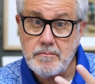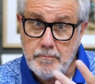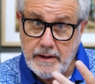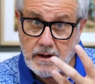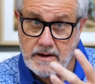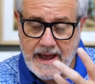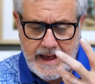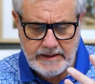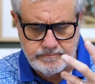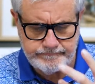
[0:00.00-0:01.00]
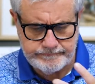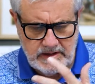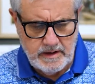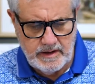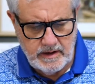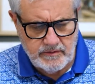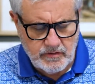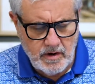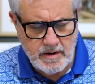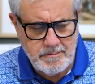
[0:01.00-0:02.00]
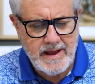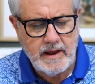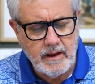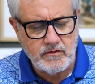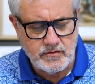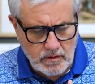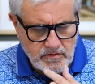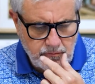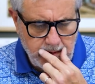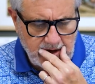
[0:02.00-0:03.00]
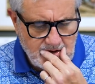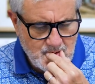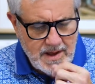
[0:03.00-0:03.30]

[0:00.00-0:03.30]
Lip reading: Bildad is going to make his third speech.